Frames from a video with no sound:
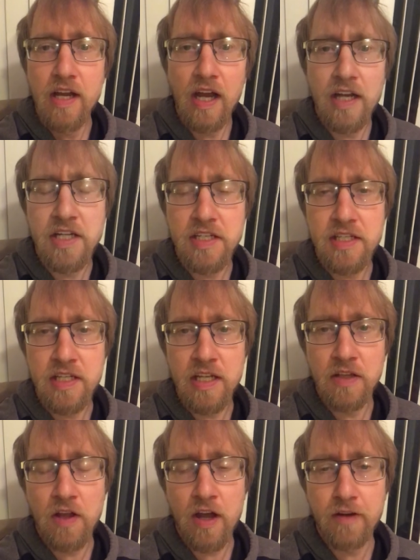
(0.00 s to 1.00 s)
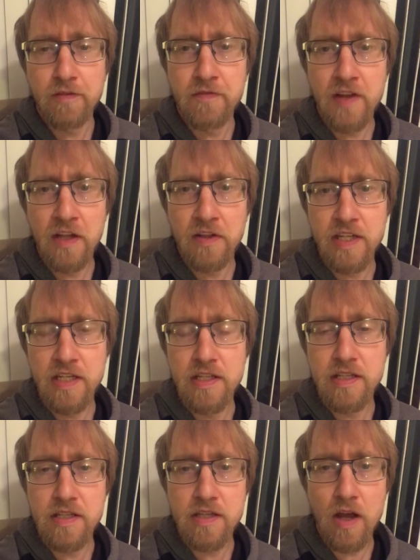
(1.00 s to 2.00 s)
I just see a lot of
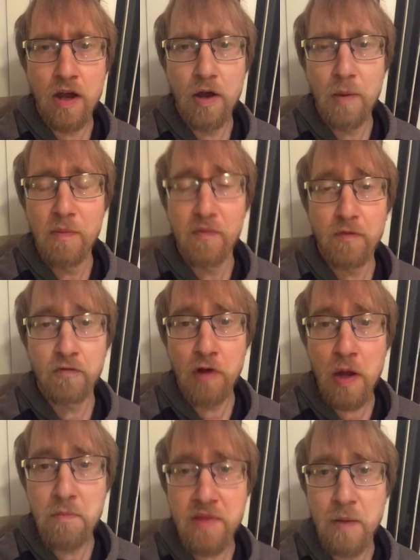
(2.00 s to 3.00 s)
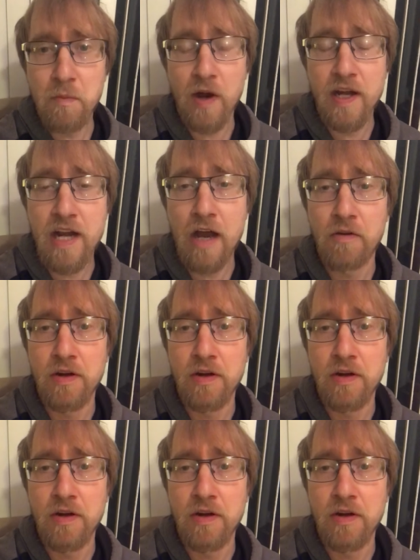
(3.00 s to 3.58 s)
failings from them right now,